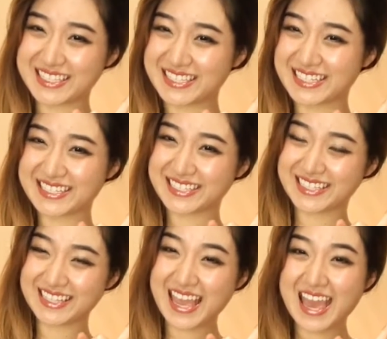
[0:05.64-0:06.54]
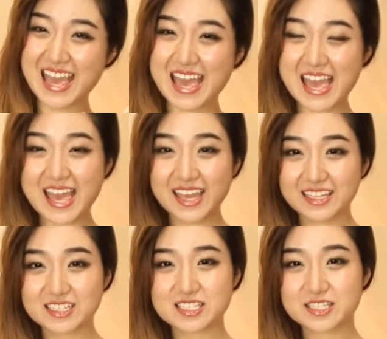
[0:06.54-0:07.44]
season,
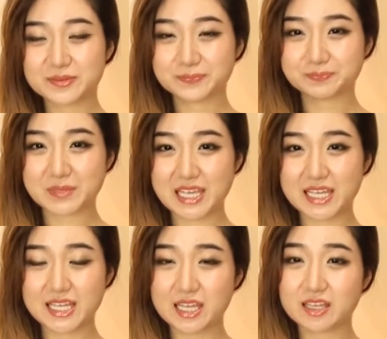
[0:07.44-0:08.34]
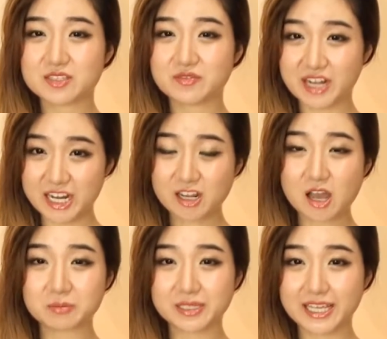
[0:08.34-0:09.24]
and it is very
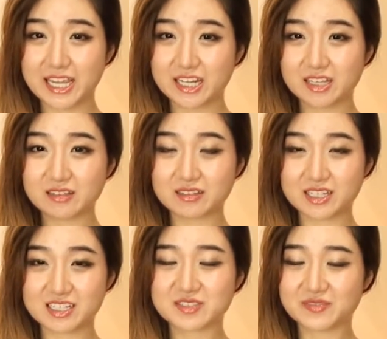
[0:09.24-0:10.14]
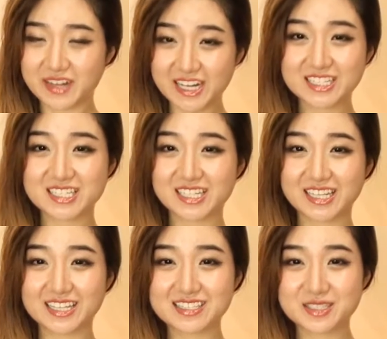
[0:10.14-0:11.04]
complicated. It is very
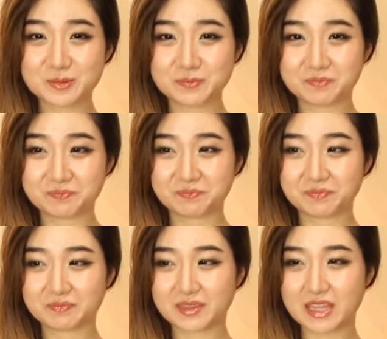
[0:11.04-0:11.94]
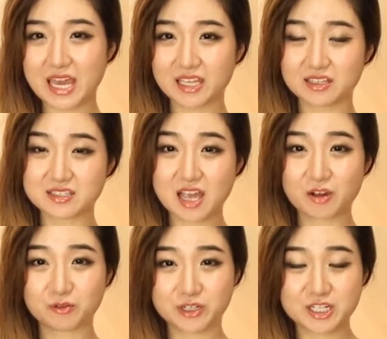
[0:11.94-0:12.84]
tedious. That is
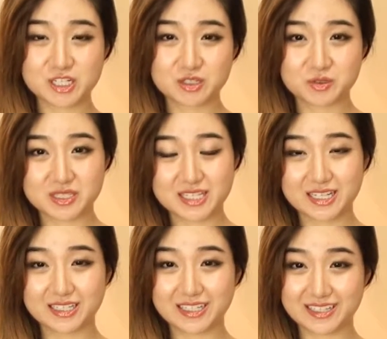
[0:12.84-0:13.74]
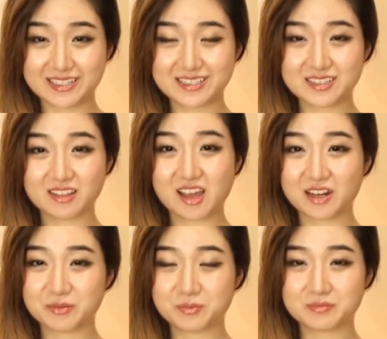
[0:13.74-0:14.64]
how French cuisine is. A
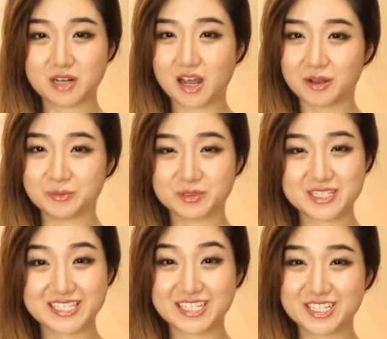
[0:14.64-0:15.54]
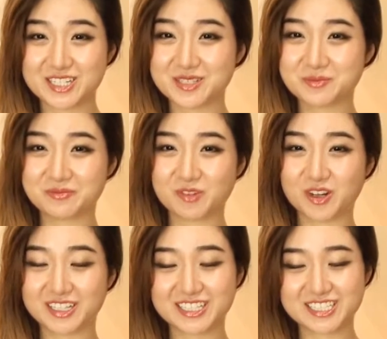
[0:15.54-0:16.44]
lot of procedures
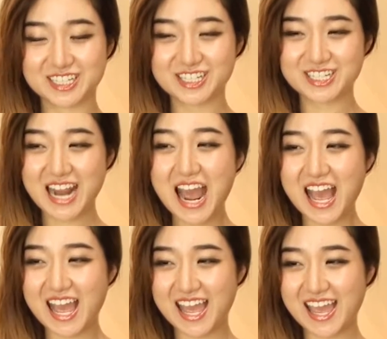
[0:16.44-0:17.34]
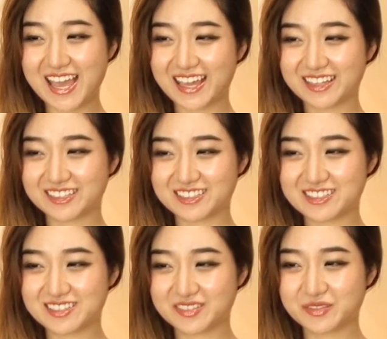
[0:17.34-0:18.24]
for the dish, and
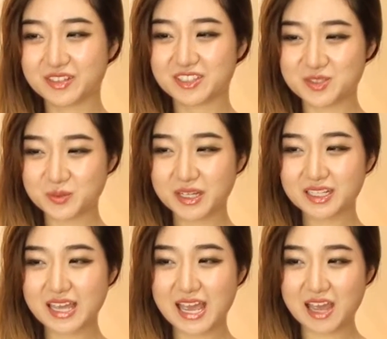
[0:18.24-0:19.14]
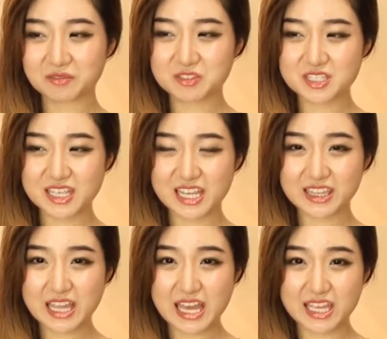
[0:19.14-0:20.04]
for this one I have to say
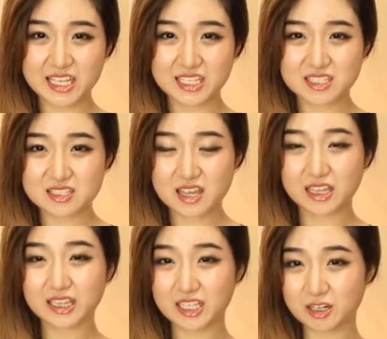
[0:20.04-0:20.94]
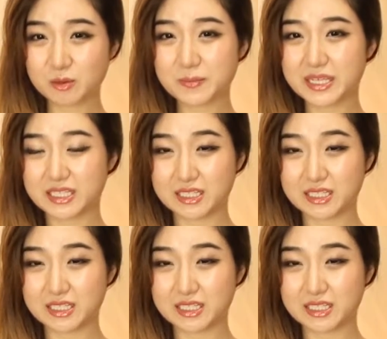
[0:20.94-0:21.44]
that it's a little bit